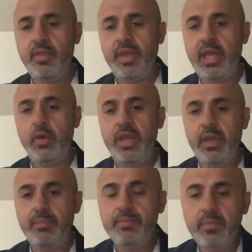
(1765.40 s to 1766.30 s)
the
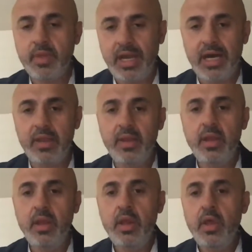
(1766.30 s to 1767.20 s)
Elohim, God,
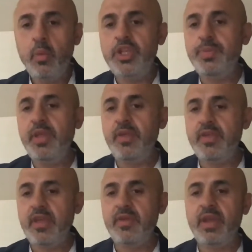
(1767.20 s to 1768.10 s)
which means the
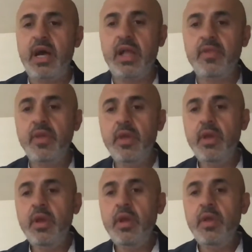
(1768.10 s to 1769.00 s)
sons of the gods.
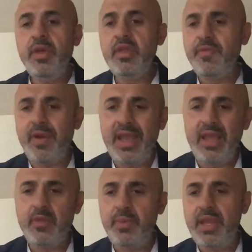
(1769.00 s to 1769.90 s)
This
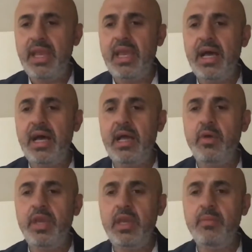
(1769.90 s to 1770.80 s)
phrase, Bnei Ha
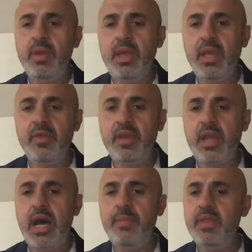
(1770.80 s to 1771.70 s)
Elohim, is a
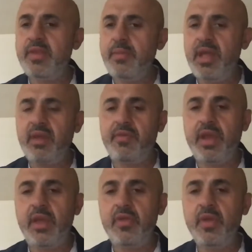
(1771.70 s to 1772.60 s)
common Semitic
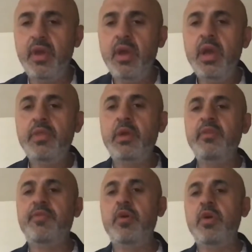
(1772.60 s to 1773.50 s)
phrase that
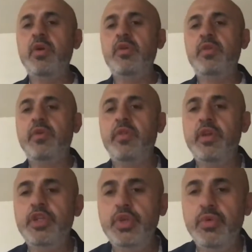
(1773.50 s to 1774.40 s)
refers to
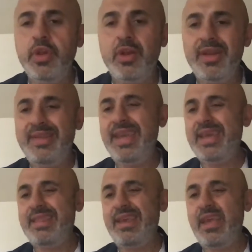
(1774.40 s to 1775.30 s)
the junior
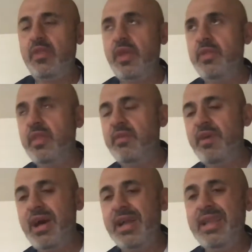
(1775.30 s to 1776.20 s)
deities in the
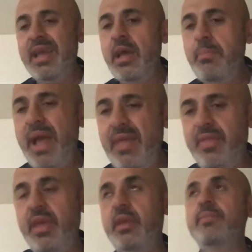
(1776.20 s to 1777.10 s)
divine
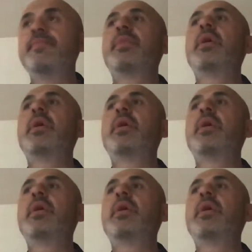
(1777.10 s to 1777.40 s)
pantheon.